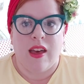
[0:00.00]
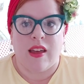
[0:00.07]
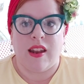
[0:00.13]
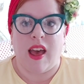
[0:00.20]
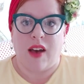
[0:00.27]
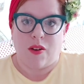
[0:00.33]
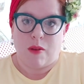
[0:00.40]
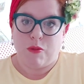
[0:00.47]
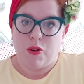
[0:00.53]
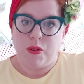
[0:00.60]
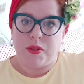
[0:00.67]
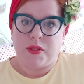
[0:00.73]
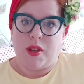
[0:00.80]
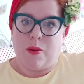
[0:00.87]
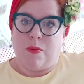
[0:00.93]
Now I'm
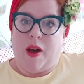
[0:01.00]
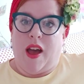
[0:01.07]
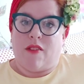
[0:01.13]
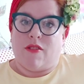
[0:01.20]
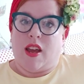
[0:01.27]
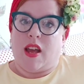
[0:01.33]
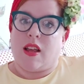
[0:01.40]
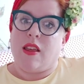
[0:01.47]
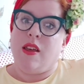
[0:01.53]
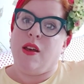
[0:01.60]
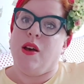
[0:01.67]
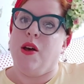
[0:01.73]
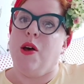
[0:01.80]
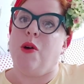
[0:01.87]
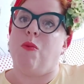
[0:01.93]
also wearing
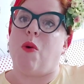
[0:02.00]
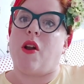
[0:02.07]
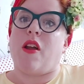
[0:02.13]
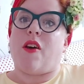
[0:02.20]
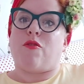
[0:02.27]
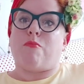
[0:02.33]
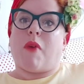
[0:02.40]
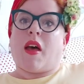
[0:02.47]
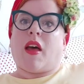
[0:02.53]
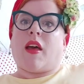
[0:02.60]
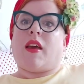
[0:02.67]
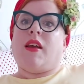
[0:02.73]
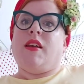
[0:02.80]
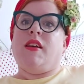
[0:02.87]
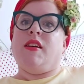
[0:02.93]
one of
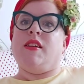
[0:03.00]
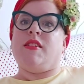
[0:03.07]
my